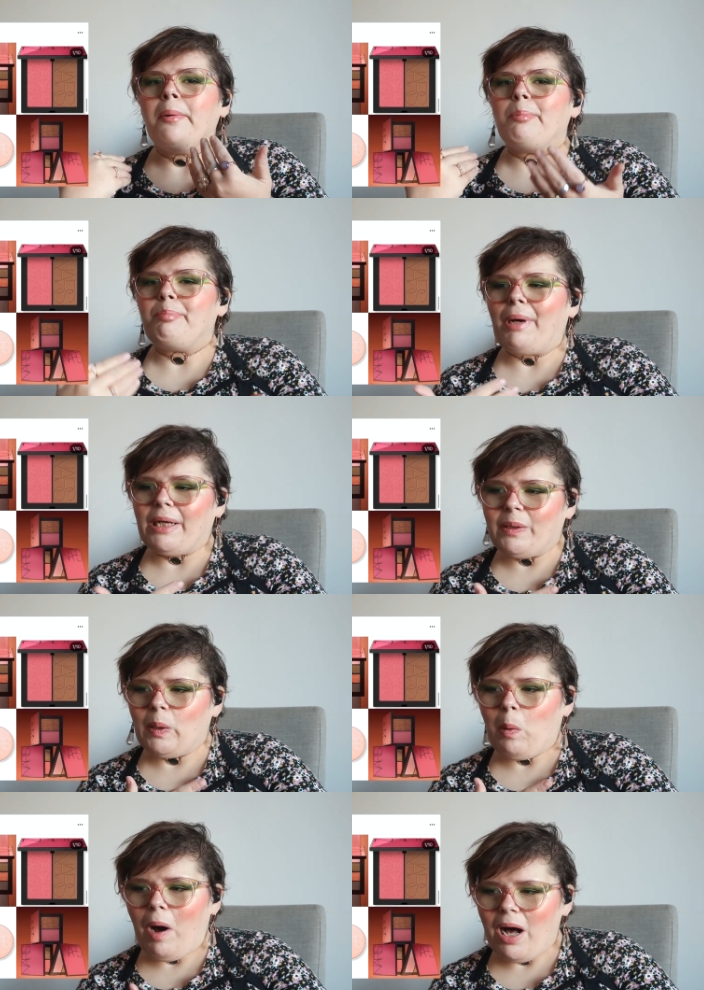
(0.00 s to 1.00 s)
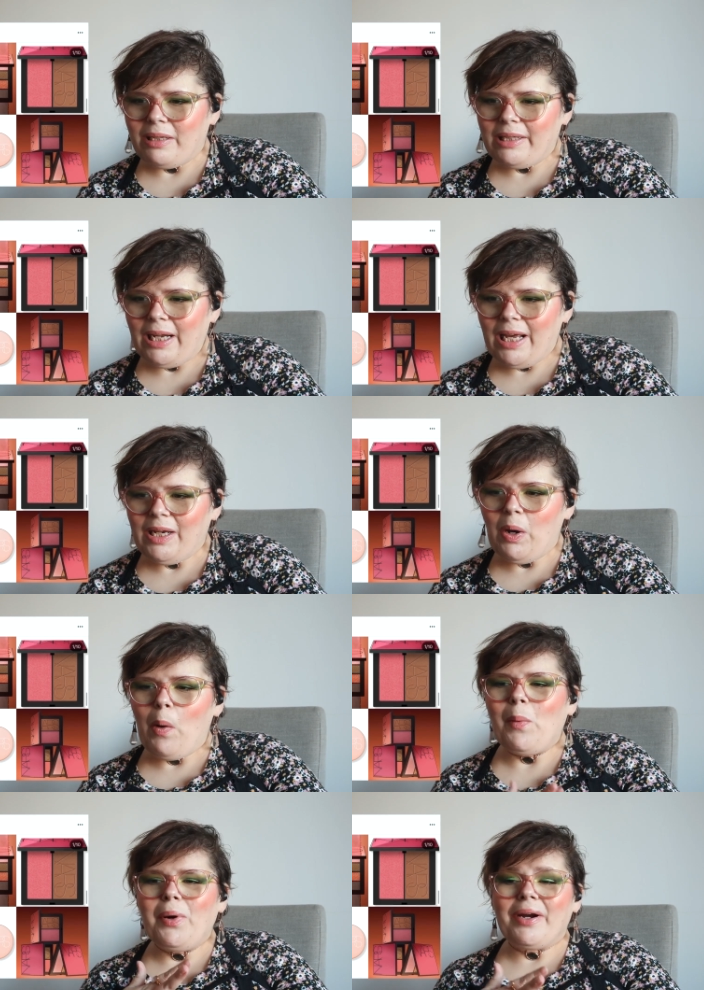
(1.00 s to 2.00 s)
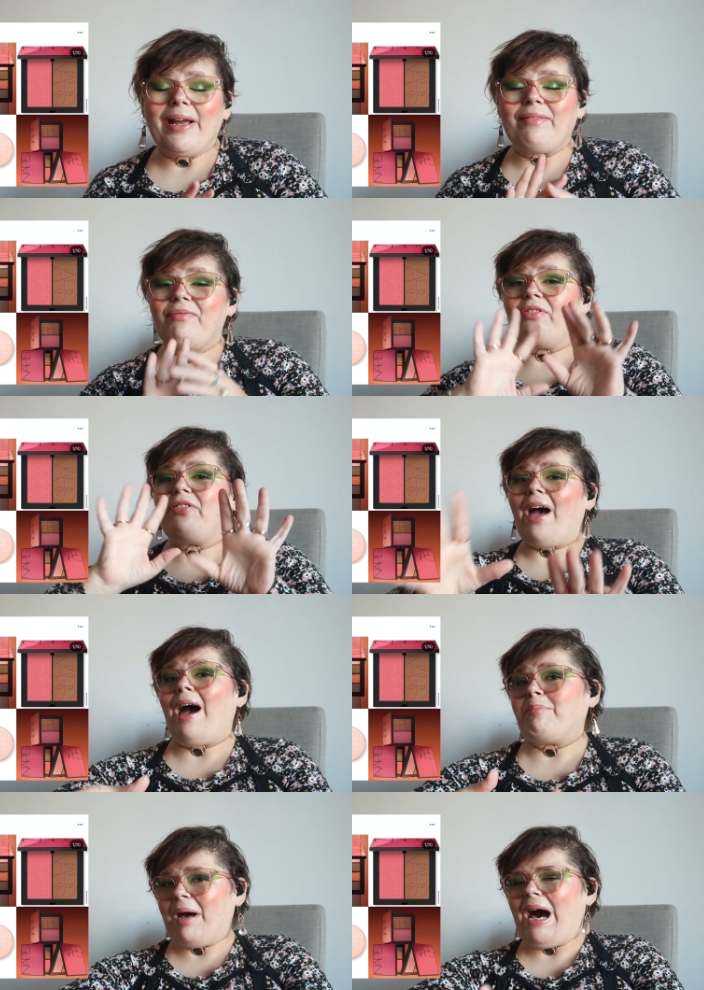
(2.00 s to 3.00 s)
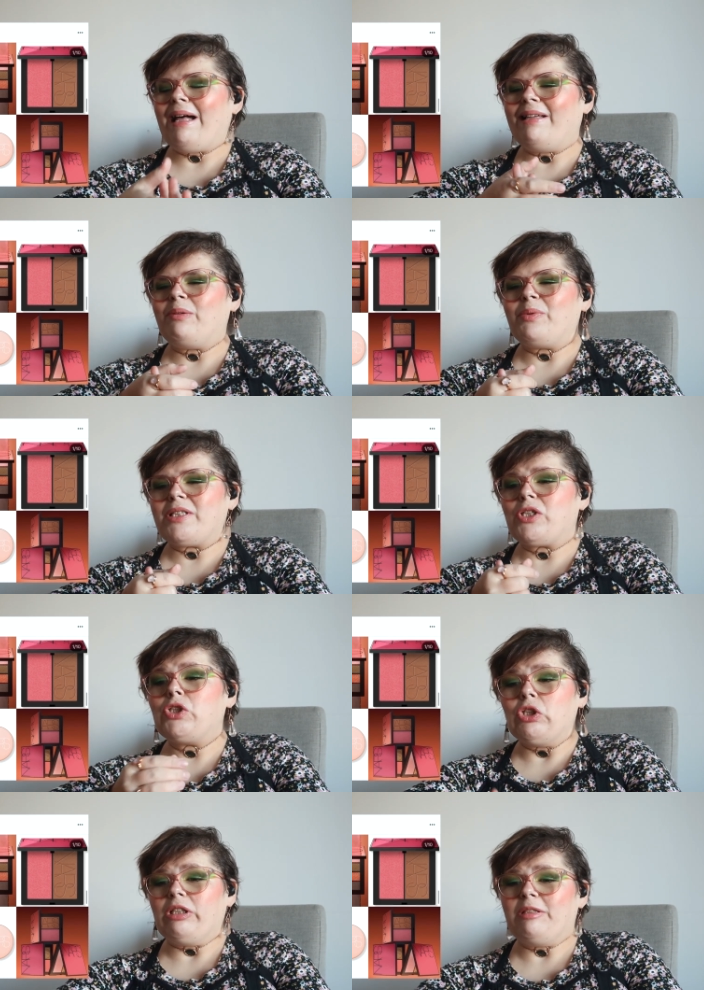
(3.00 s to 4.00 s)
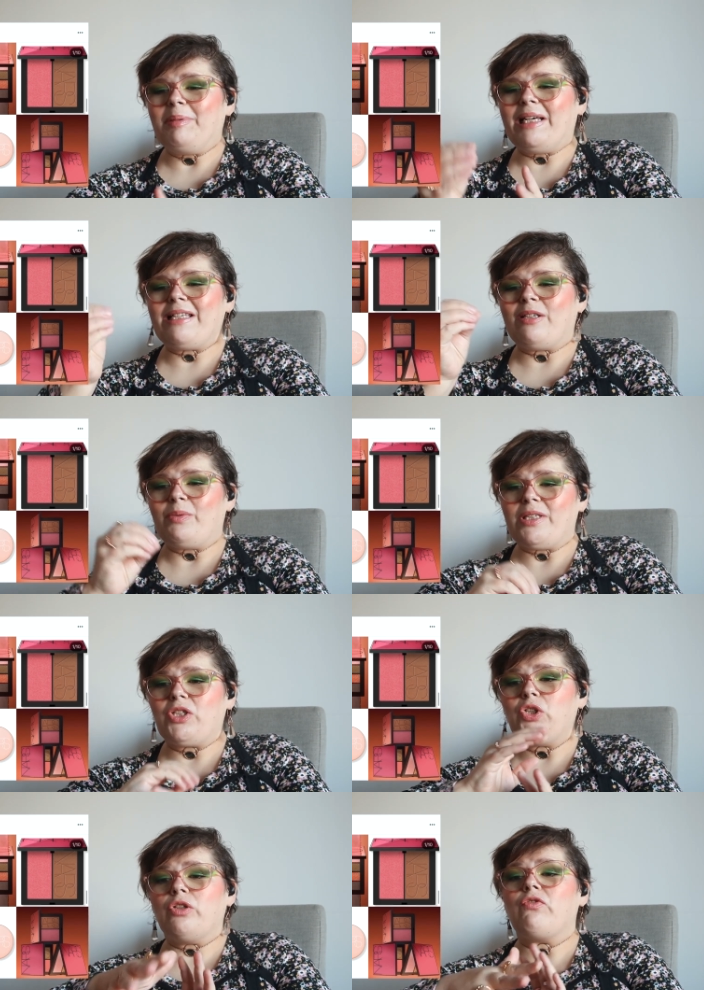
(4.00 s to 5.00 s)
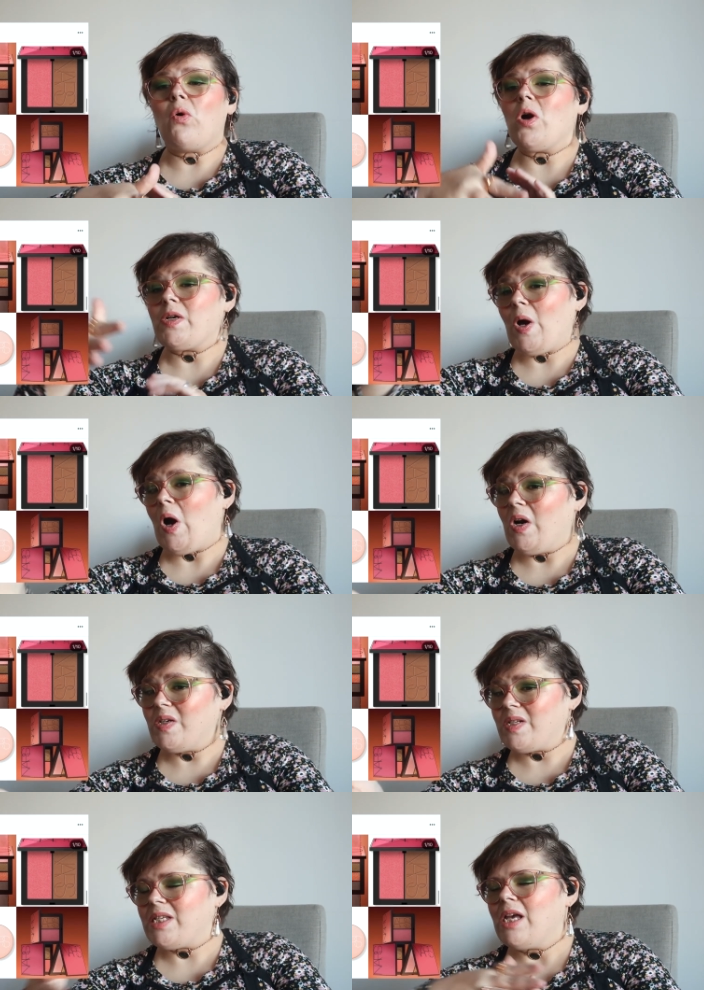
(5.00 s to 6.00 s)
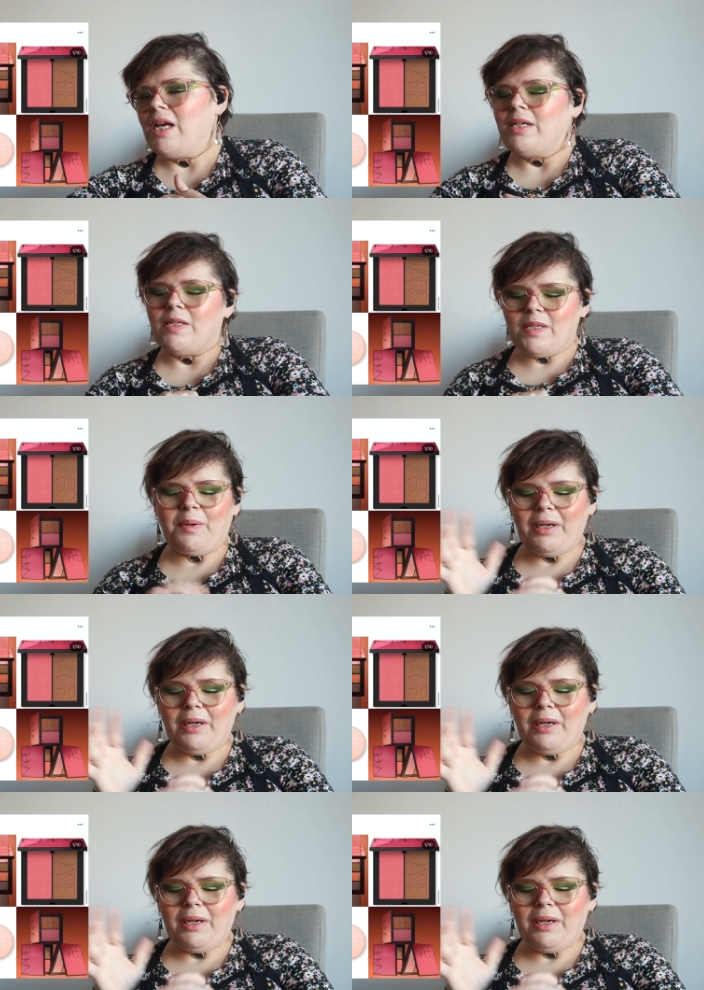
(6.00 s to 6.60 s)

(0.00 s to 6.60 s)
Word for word: better quality, or if that palette was good because it was good for NARS. So